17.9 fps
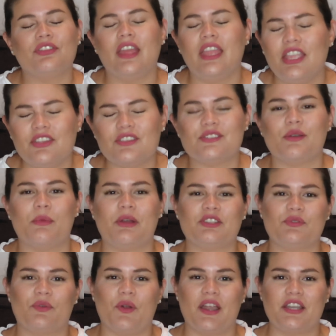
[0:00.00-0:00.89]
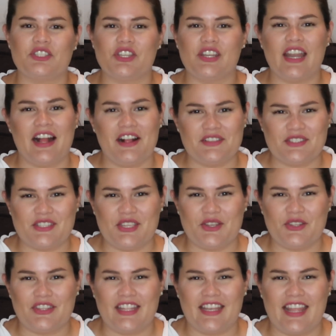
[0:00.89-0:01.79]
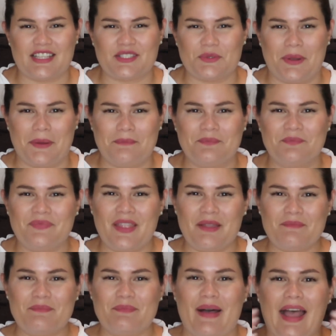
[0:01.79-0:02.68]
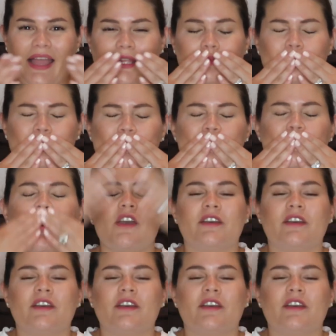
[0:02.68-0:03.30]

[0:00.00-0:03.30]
Thank you so much for watching and I'll see you on the next one. Bye.